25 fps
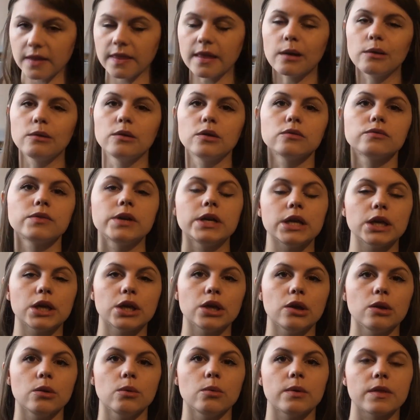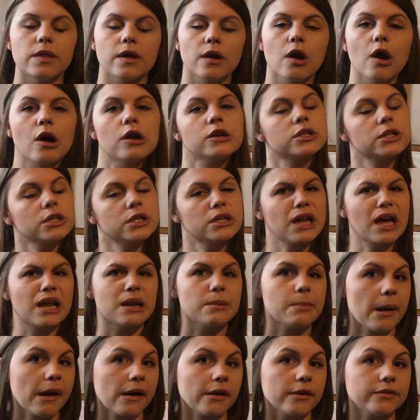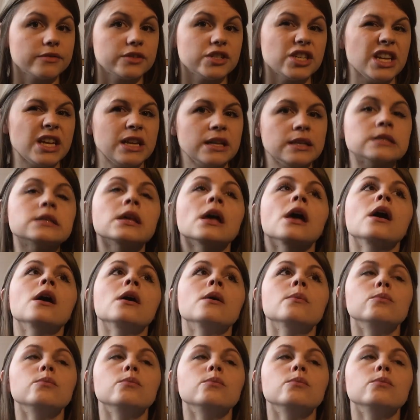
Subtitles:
think that will look really cute with a cardigan and a pair of jeans.